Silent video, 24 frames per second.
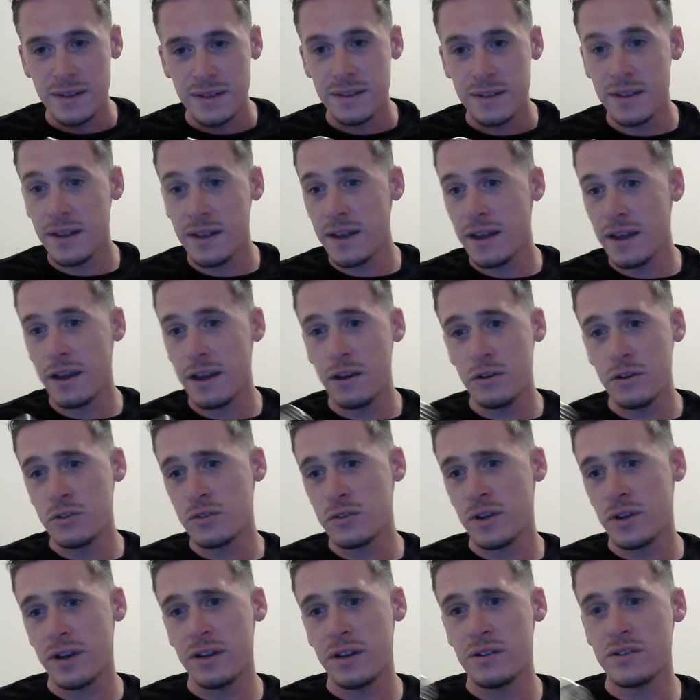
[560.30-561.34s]
Yeah, hair
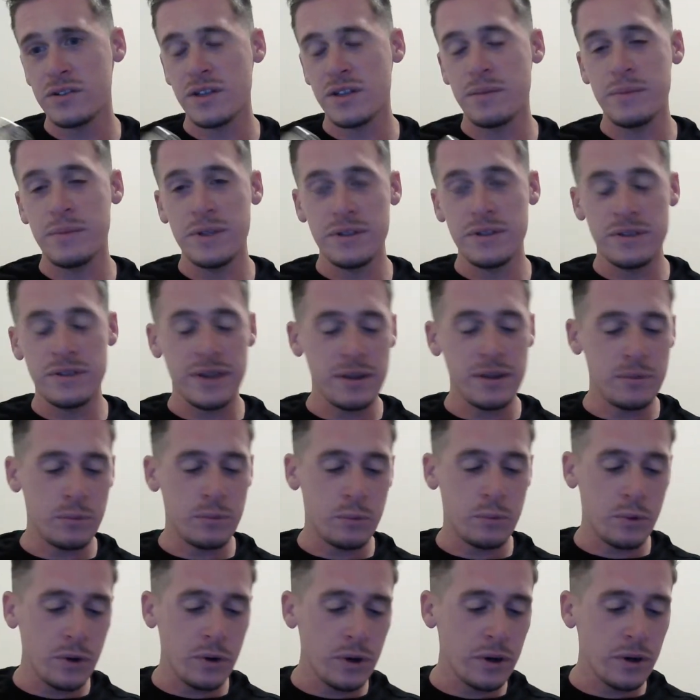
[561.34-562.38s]
dryers, I mean, they
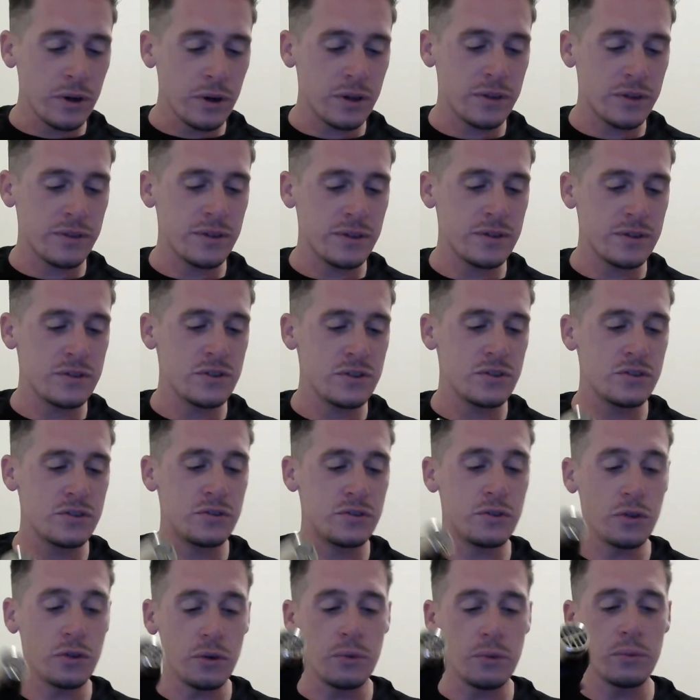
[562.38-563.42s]
work. They just
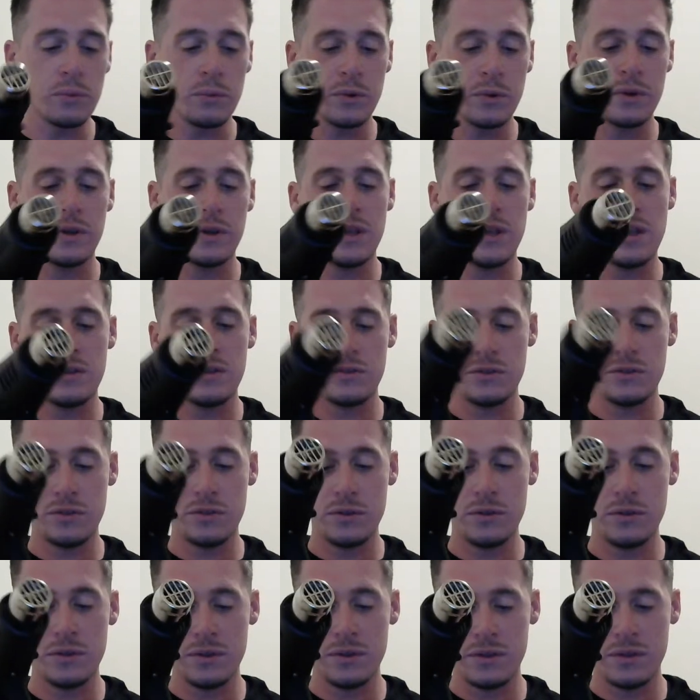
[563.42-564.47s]
don't work as
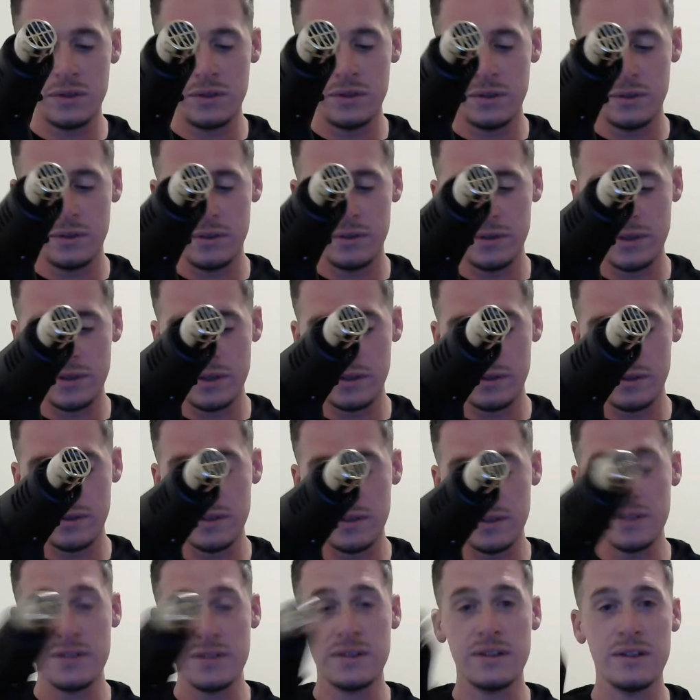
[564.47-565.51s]
good. Like,
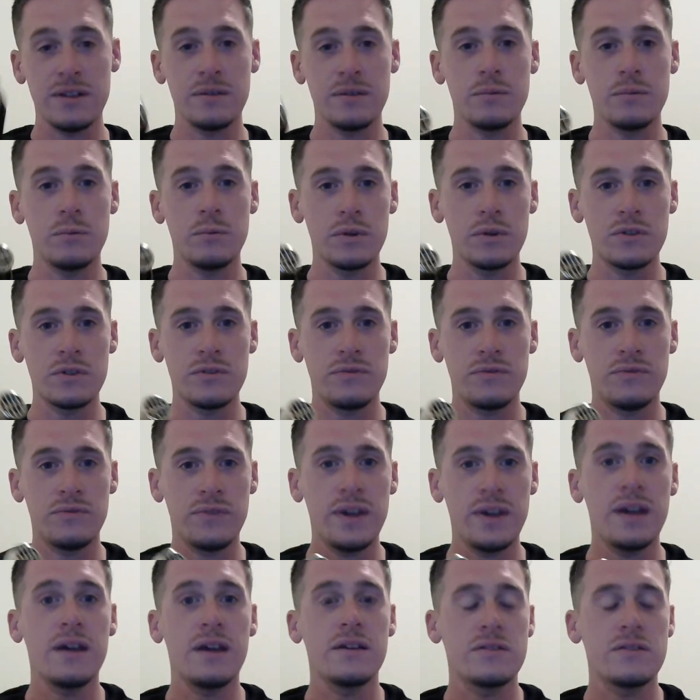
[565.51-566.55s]
this thing works
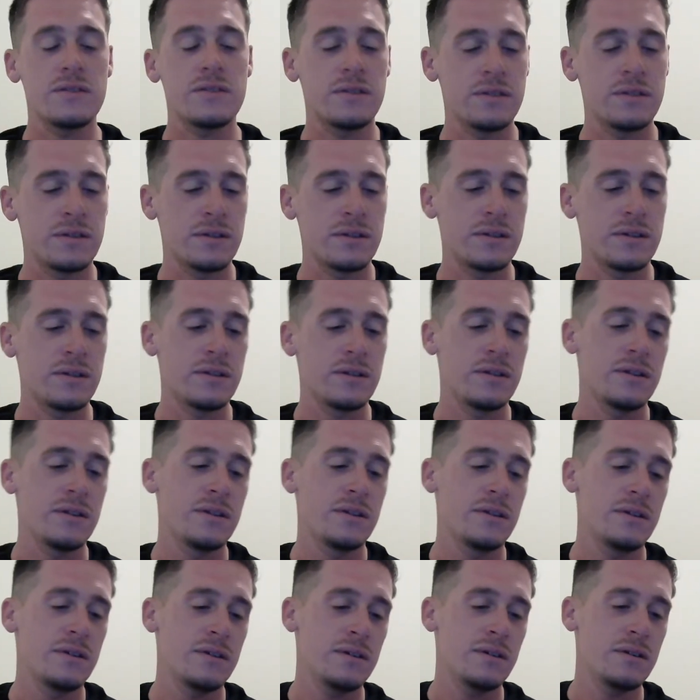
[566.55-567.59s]
fast.
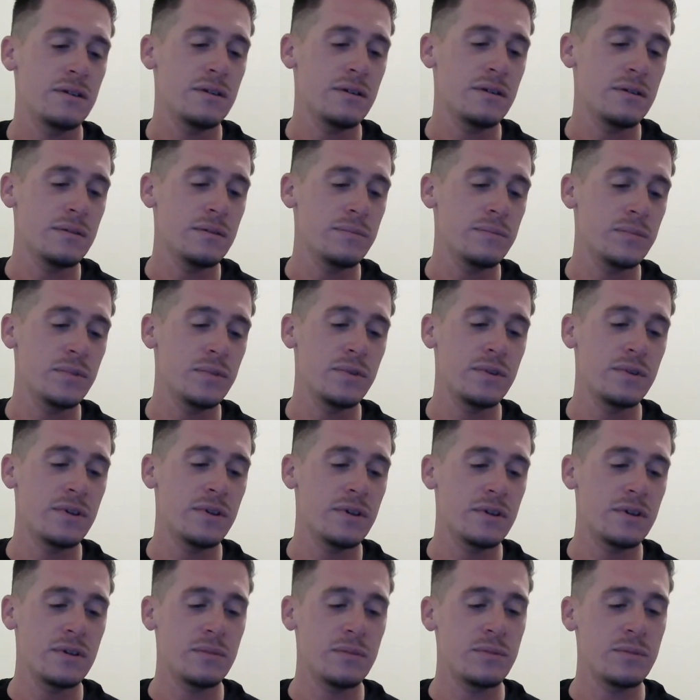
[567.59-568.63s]
Um, you're
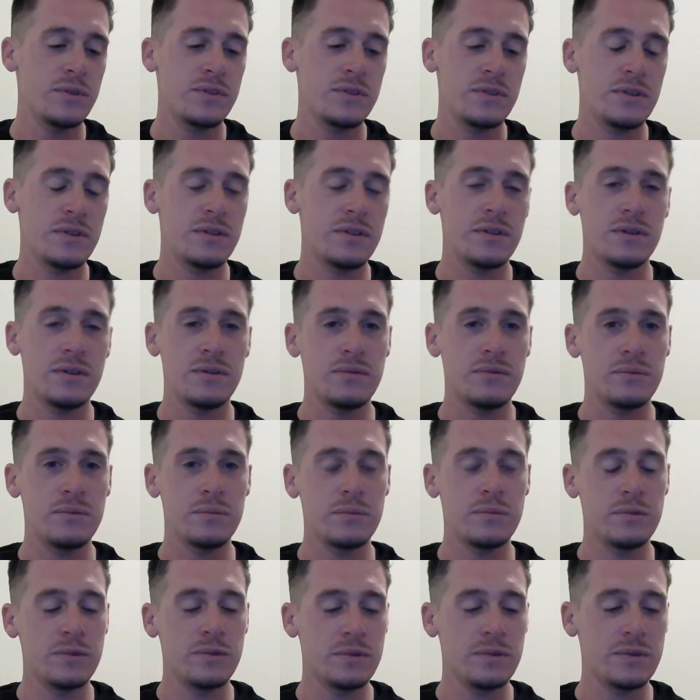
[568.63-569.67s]
not going to be sitting there for
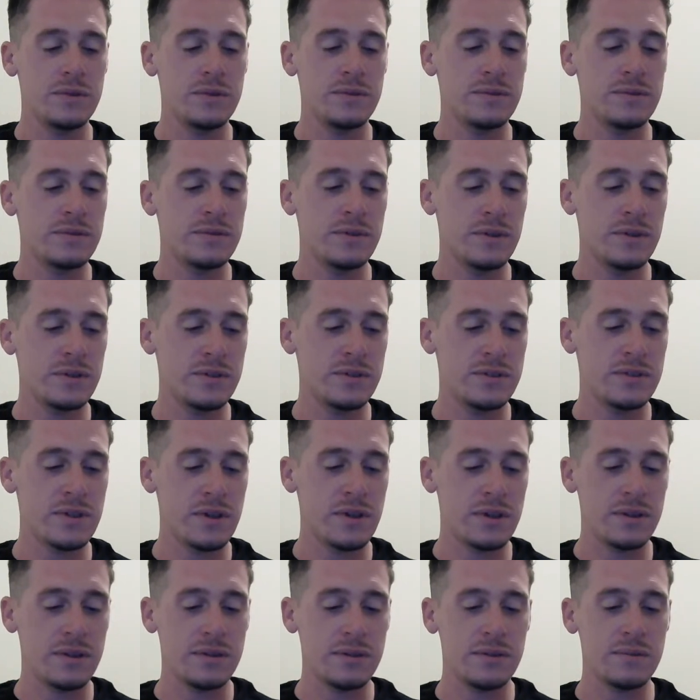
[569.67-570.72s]
more than a
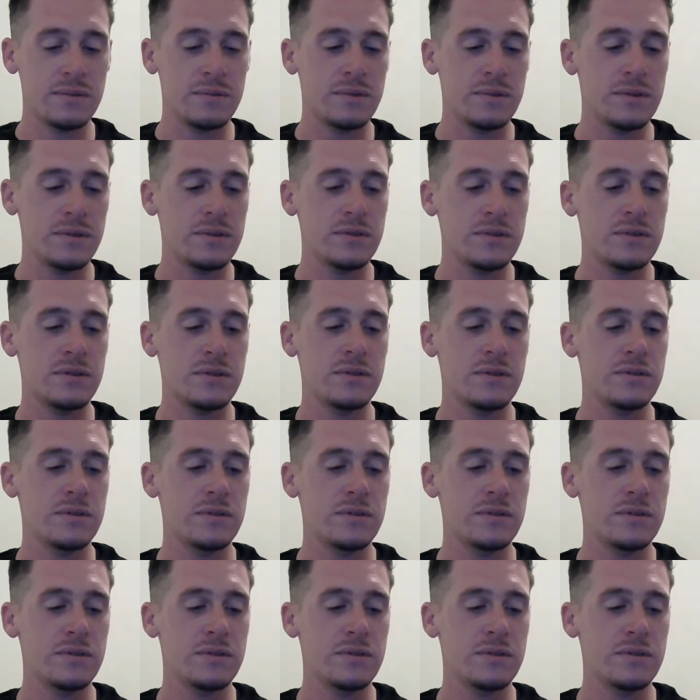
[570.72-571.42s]
second doing this.